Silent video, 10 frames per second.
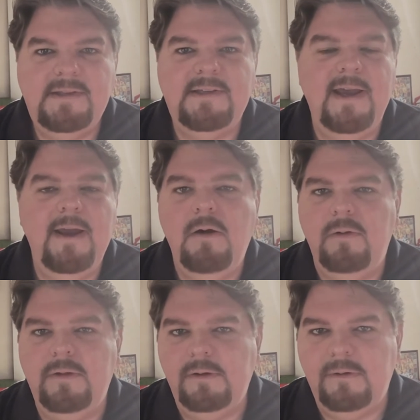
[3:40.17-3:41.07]
say
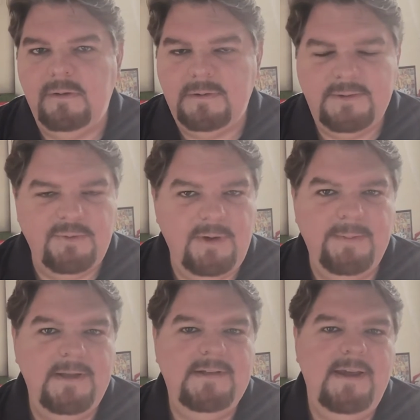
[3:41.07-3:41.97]
or they're going to
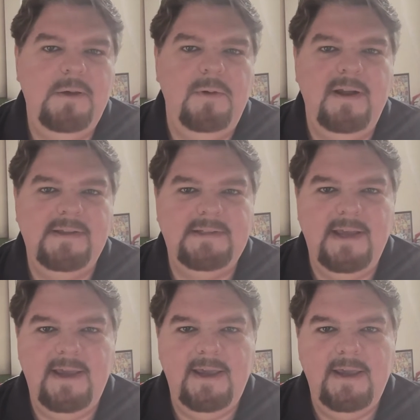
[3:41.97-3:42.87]
extremely take what I
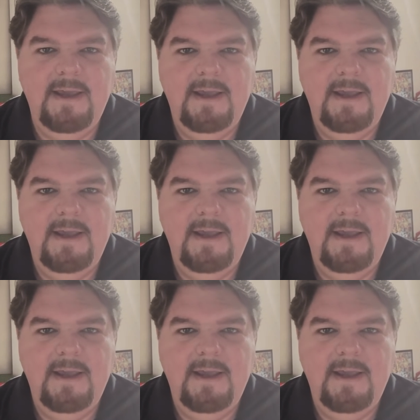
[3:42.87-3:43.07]
say,